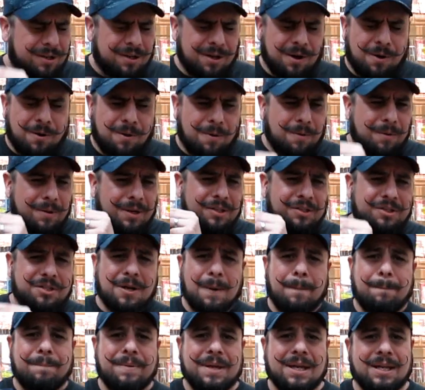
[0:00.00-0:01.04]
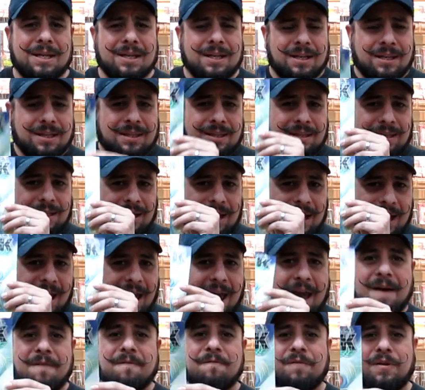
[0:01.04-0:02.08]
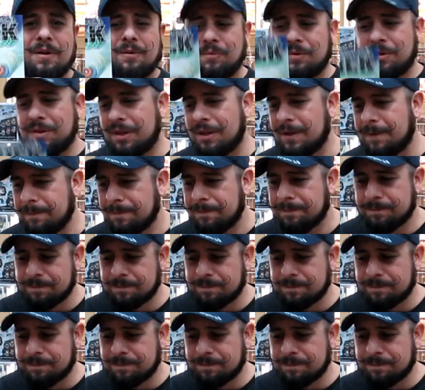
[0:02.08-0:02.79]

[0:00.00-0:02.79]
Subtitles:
Go jump in, have fun with it.